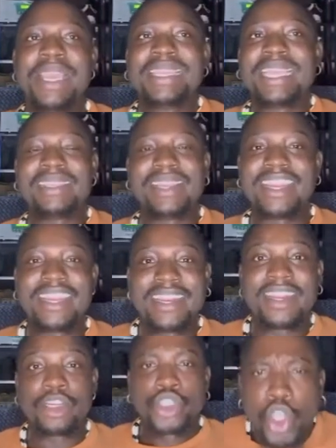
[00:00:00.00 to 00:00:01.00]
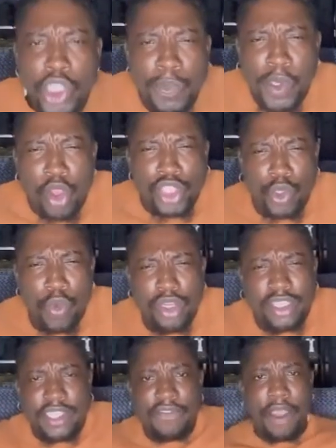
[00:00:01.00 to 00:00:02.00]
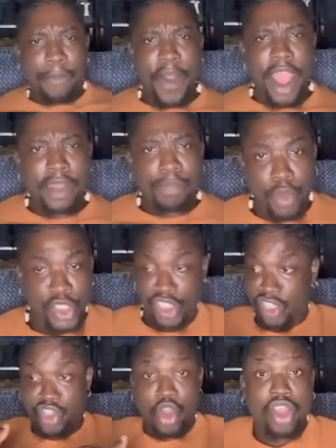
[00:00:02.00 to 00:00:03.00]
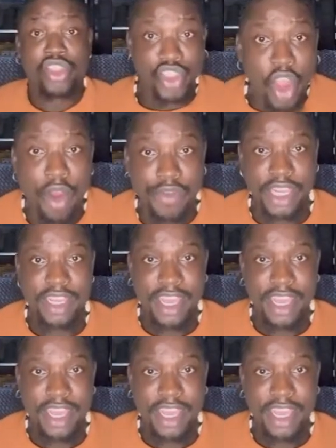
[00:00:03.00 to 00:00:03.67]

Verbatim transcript: things da, da, da, da, just because she want to save her brand. But she's not sorry.